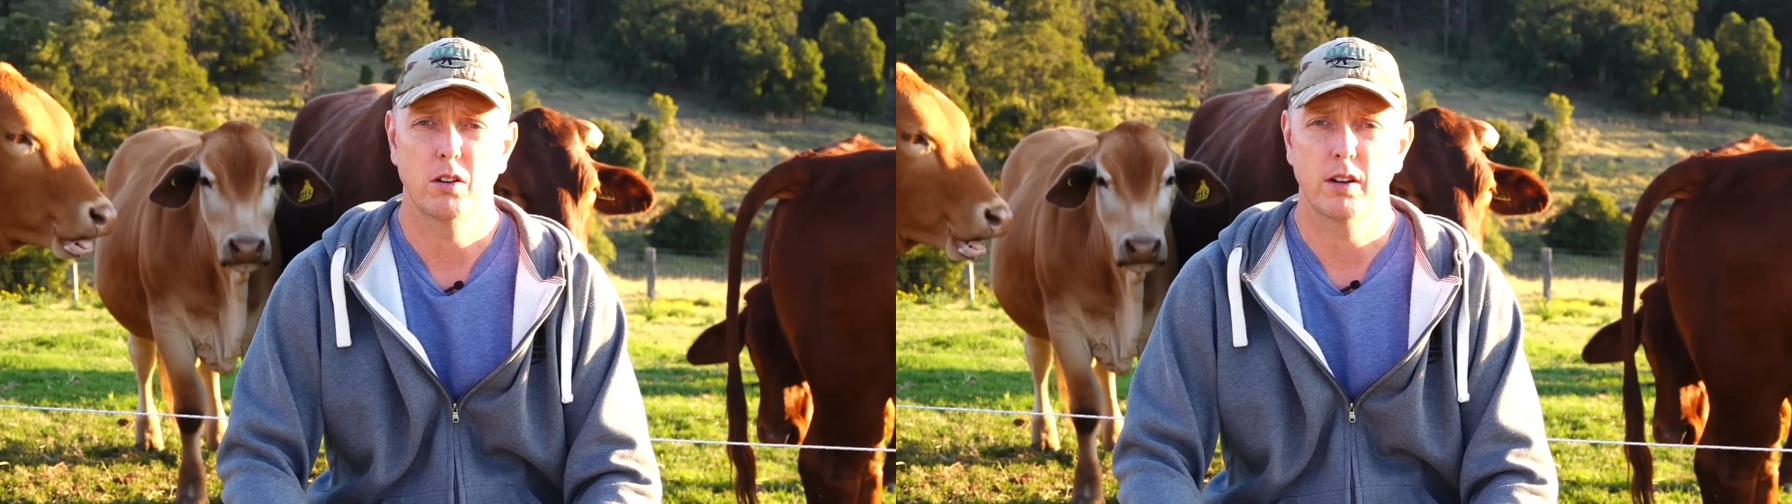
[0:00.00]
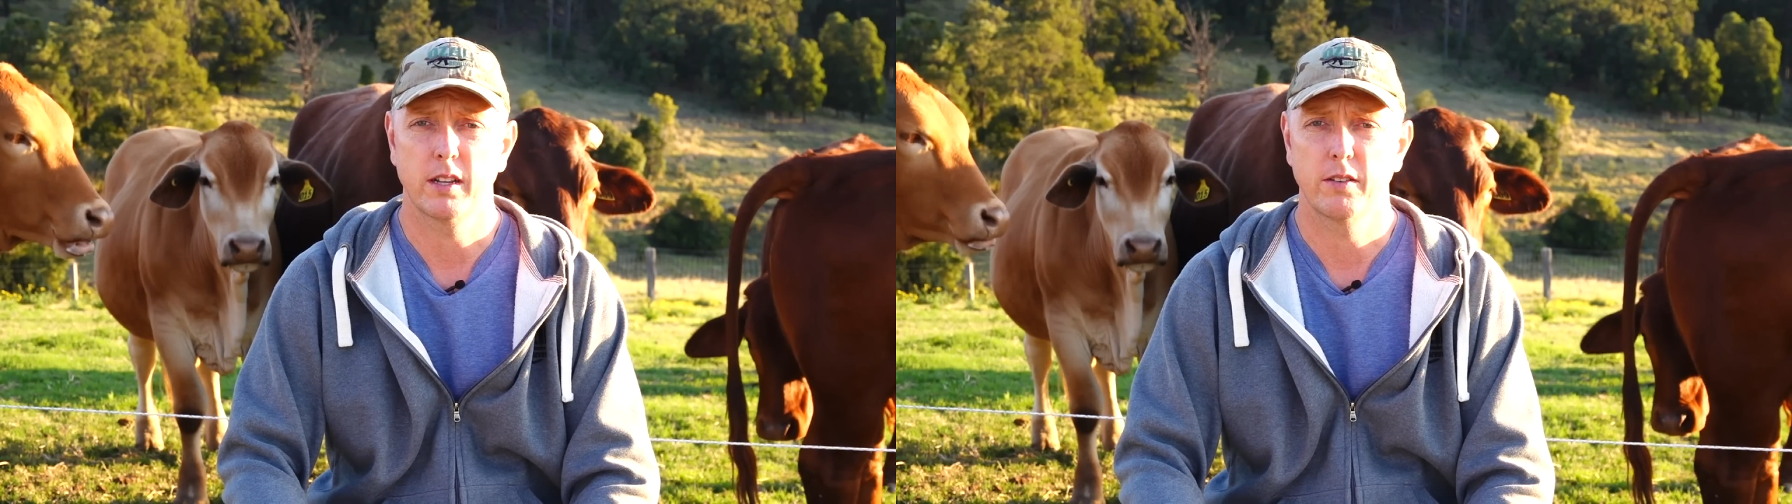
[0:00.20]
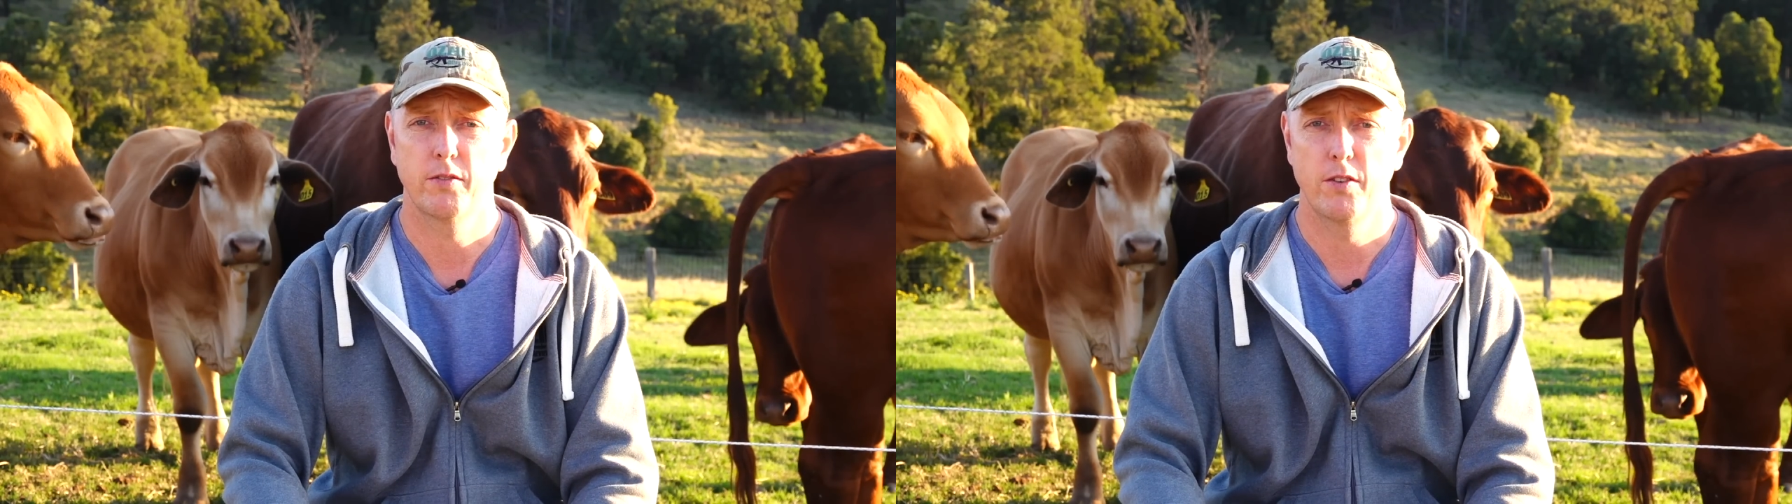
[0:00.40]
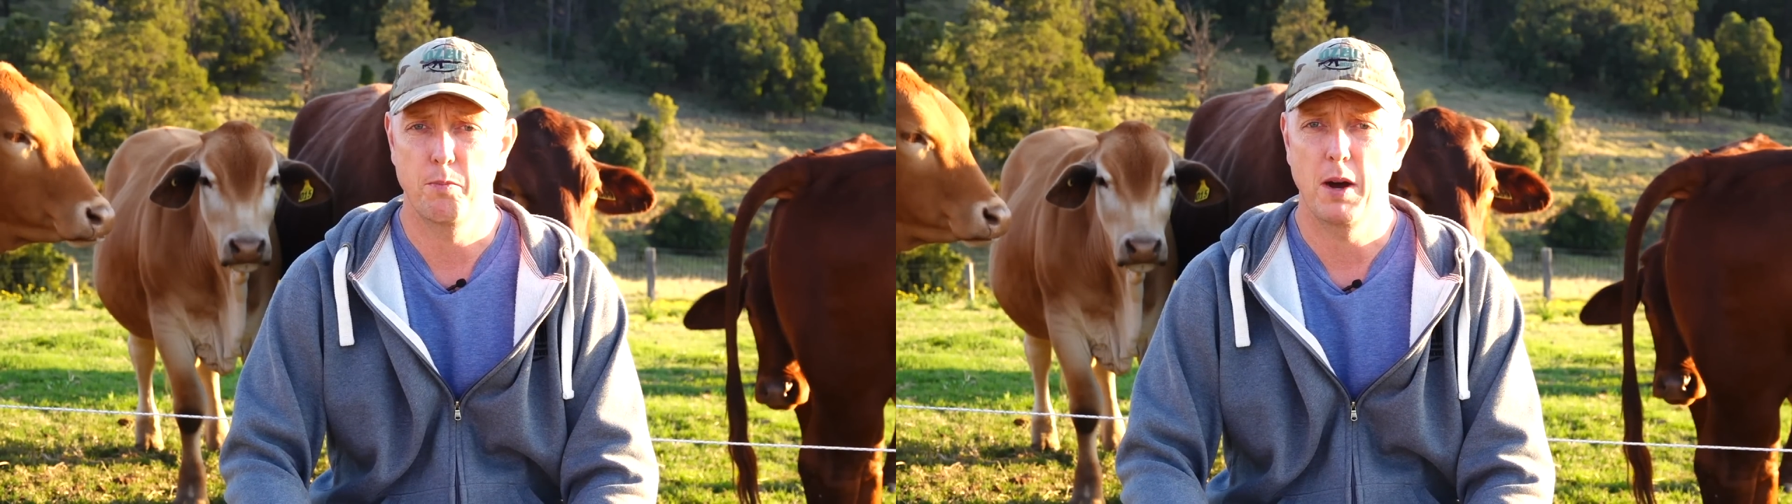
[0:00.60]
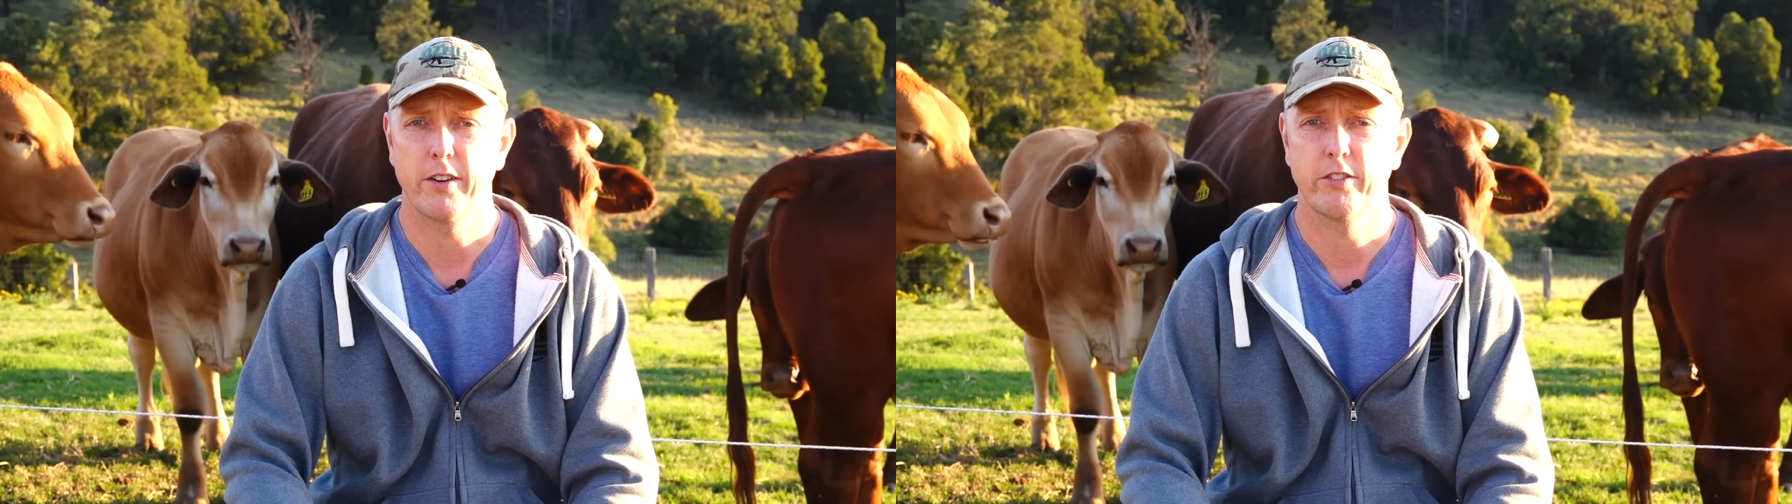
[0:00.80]
like for
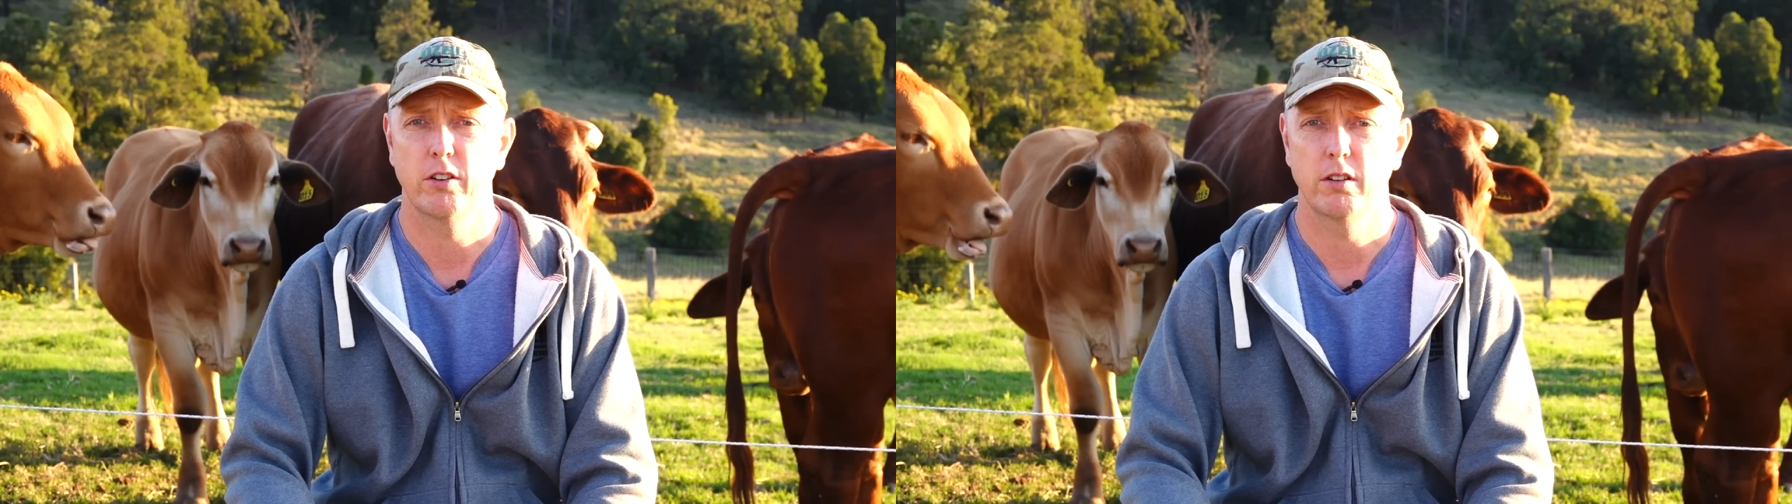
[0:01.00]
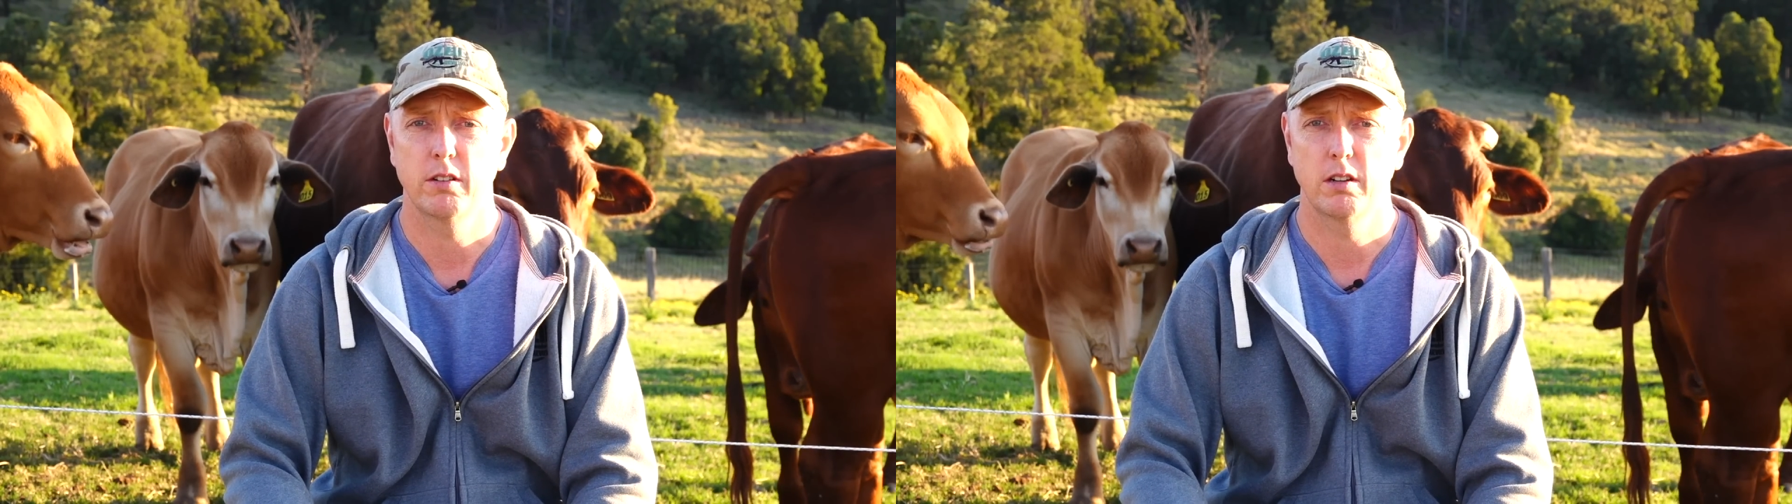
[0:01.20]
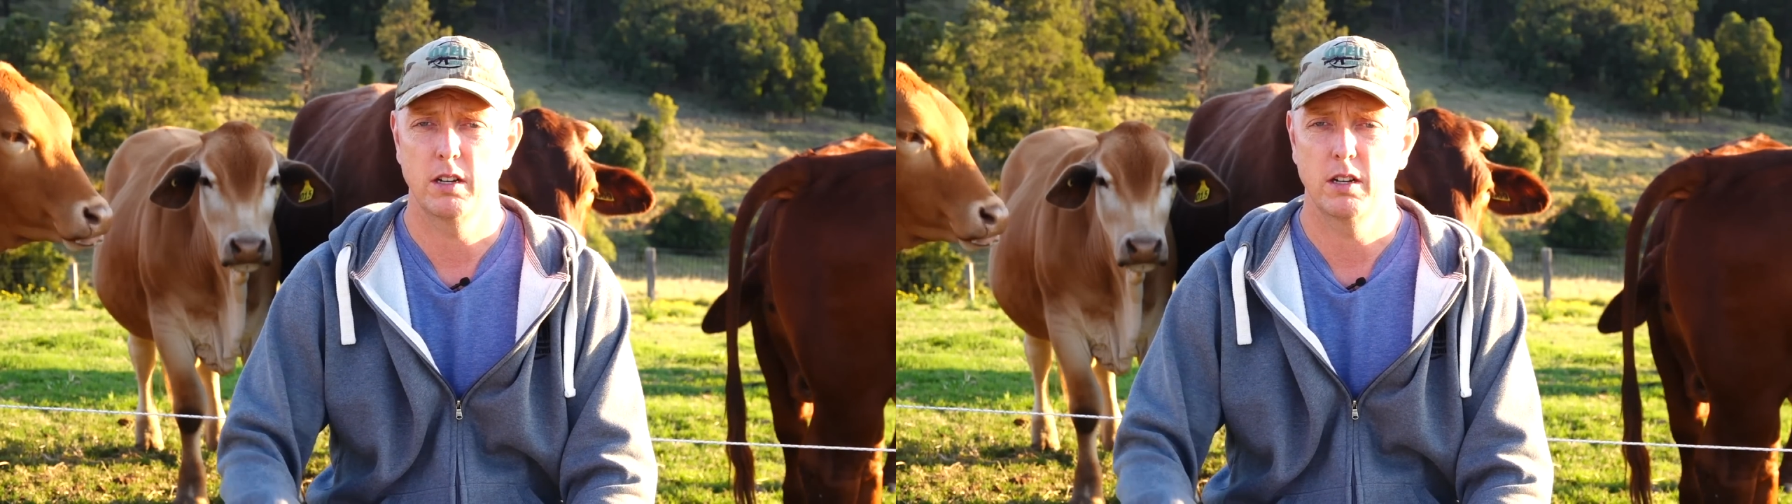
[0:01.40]
buckshot,